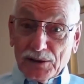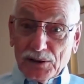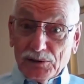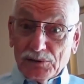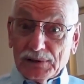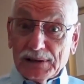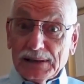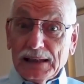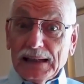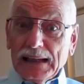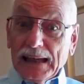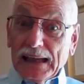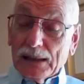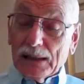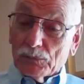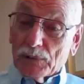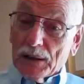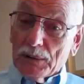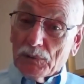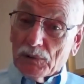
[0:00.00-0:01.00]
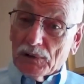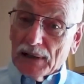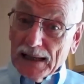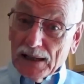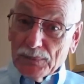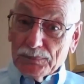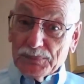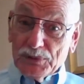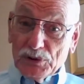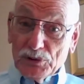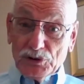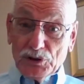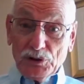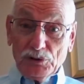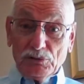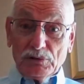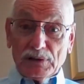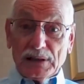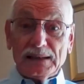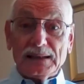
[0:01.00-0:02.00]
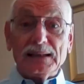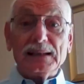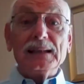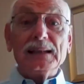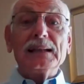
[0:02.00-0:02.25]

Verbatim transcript: going and we will help you do it.